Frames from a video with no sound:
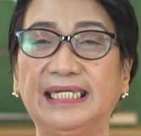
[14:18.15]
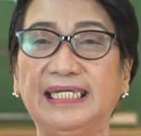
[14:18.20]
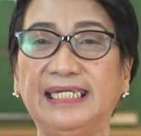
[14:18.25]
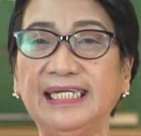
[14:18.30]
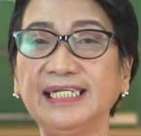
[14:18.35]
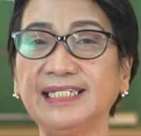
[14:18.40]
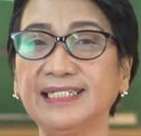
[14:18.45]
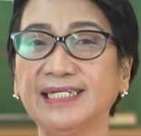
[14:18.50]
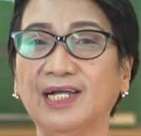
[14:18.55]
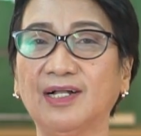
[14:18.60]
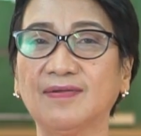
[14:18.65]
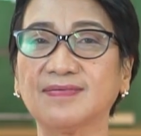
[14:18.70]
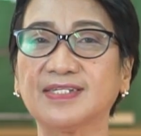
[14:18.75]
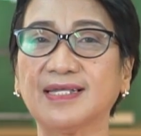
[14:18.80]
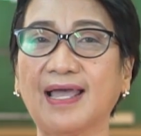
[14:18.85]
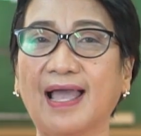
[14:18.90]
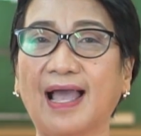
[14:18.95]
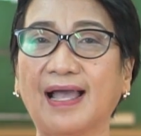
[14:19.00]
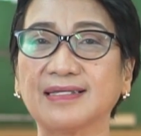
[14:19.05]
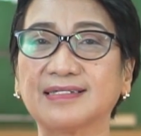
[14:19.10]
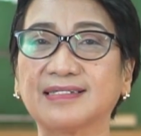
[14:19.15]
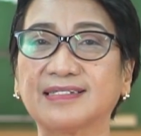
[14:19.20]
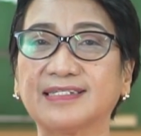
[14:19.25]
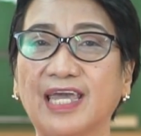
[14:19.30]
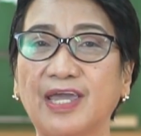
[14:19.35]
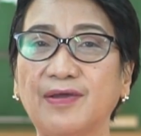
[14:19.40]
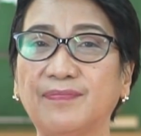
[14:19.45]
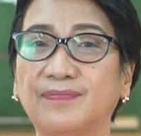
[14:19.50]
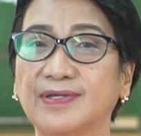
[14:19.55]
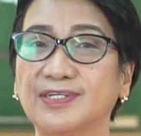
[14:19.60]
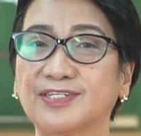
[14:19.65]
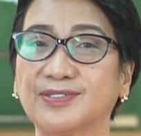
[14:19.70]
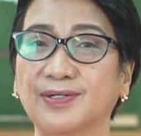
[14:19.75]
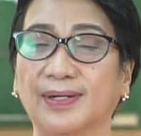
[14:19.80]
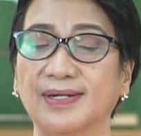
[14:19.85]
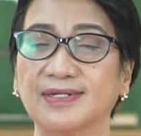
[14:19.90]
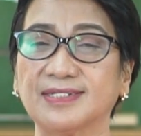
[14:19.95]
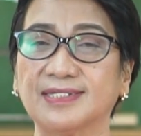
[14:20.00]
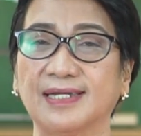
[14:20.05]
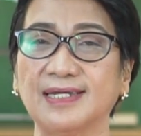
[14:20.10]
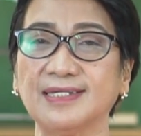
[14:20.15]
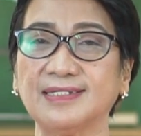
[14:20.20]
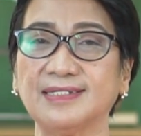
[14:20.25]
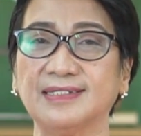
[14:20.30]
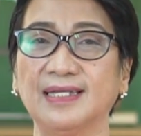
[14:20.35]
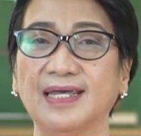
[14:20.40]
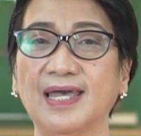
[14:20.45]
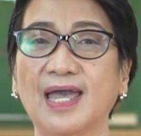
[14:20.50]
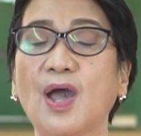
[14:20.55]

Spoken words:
It helps us save resources